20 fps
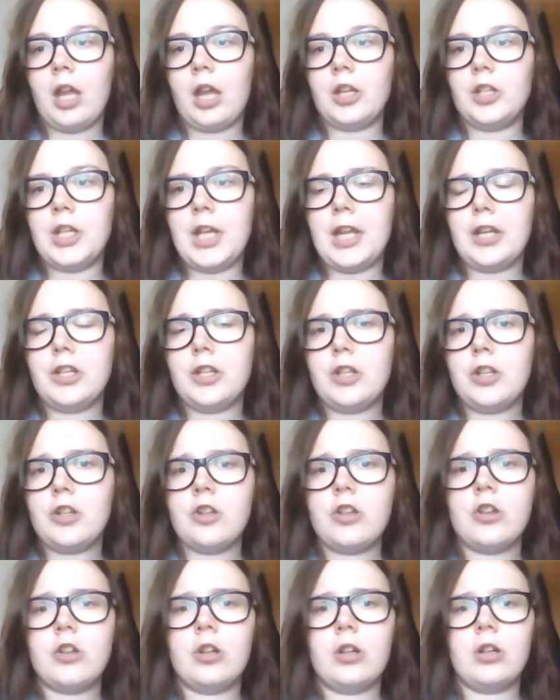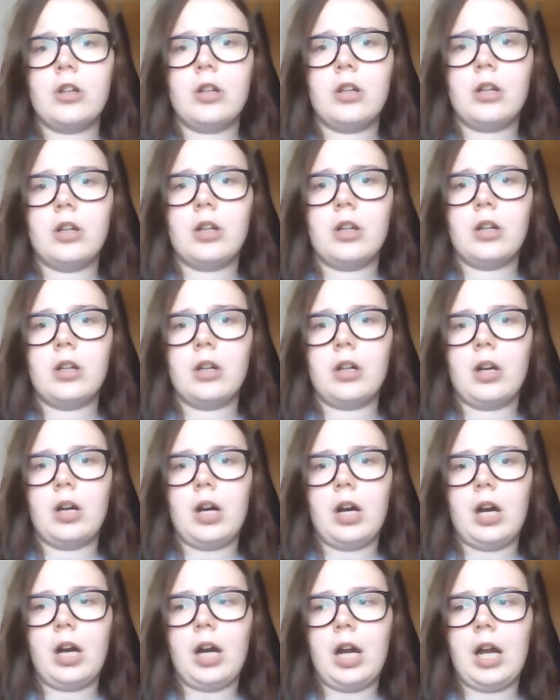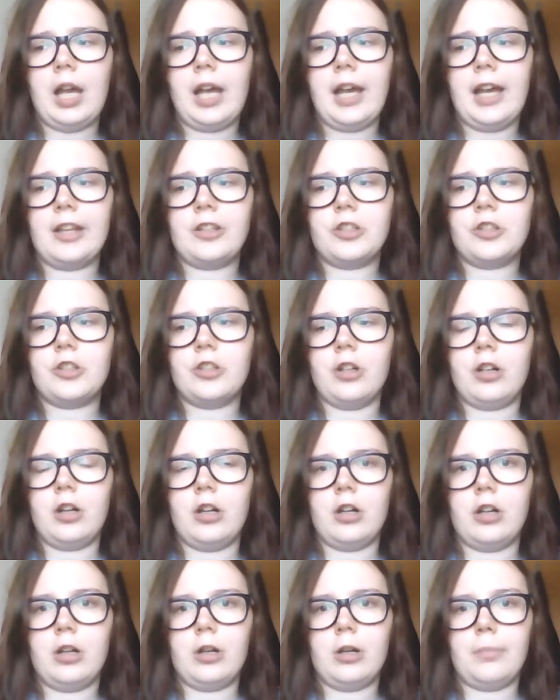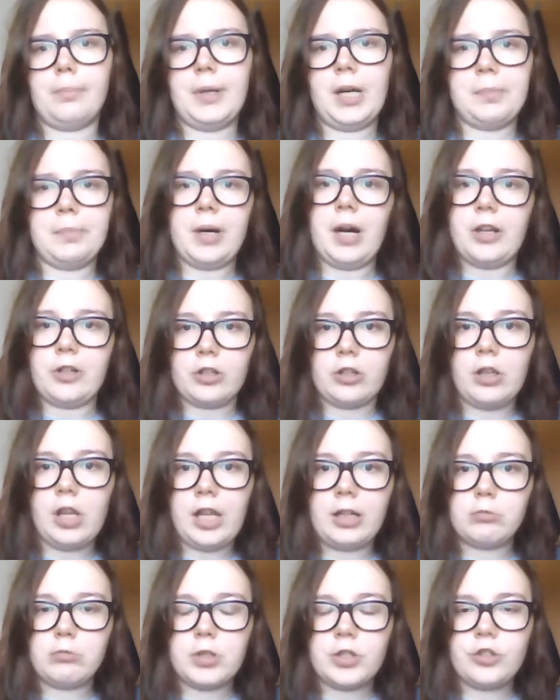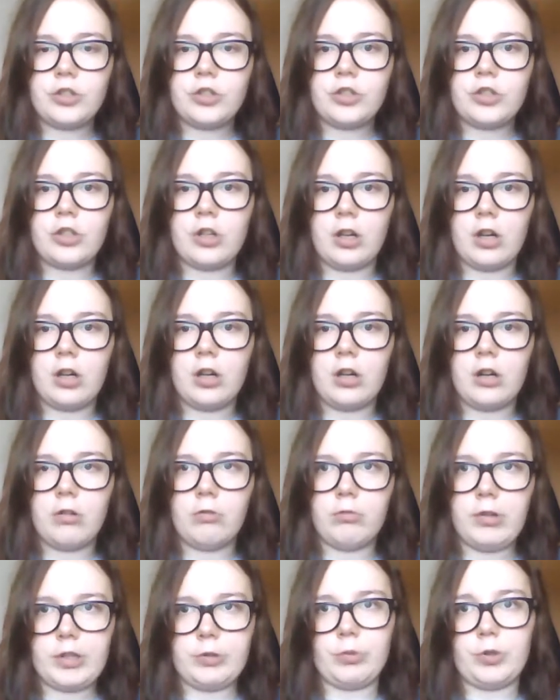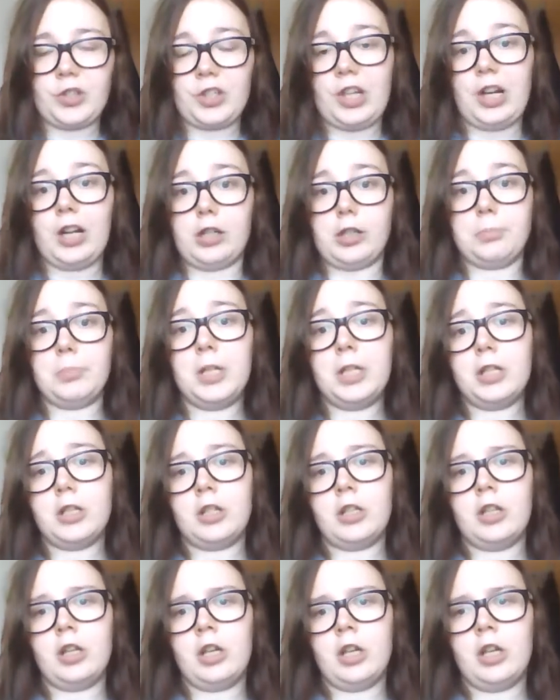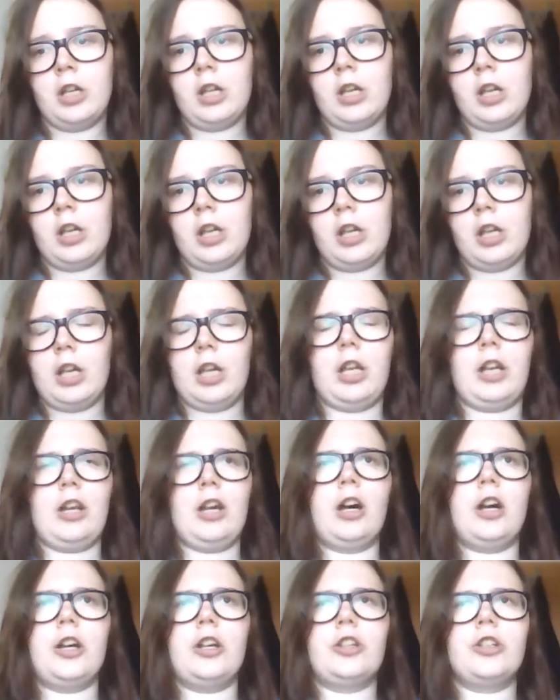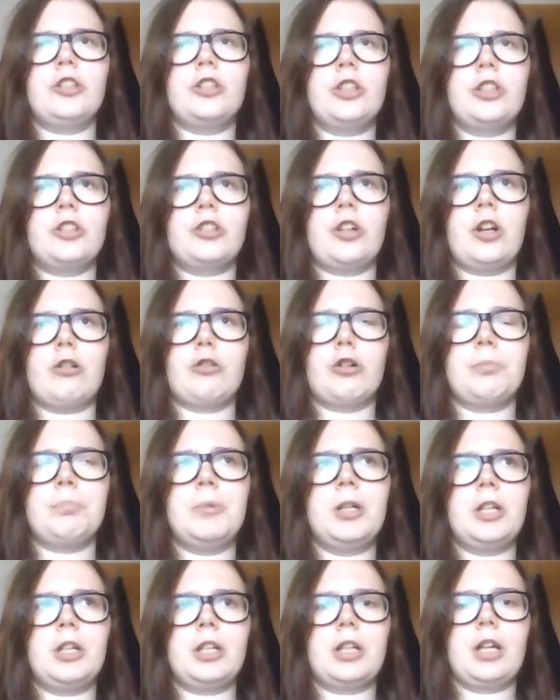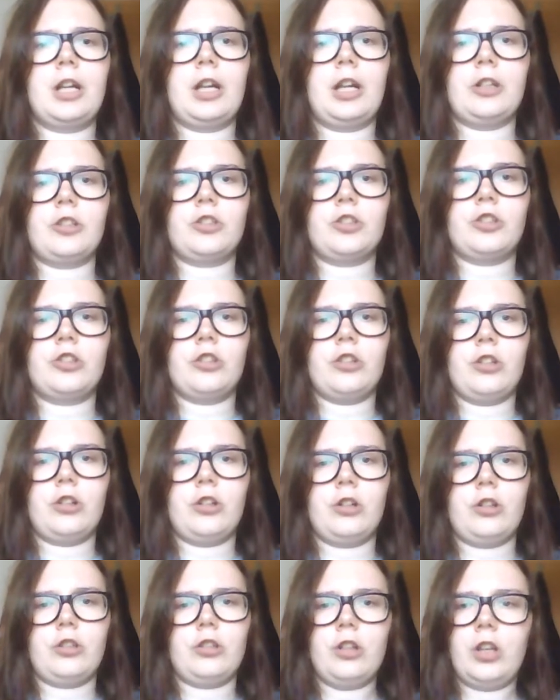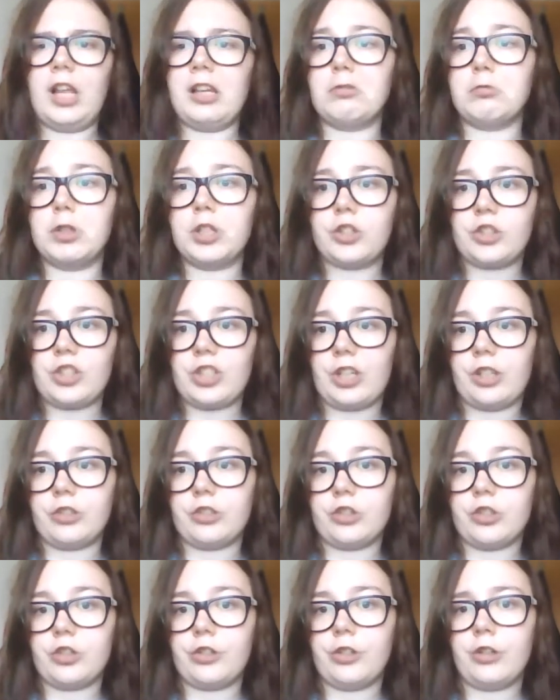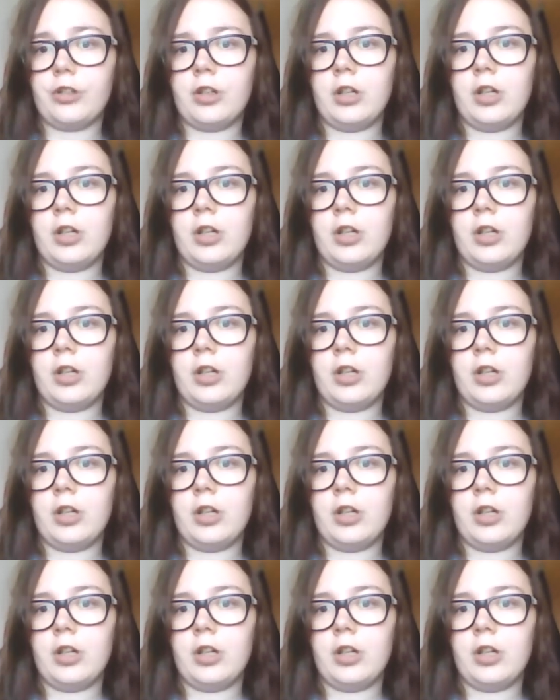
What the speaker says: Then I had my minor language, which was Arabic, and I did Arabic at the language center.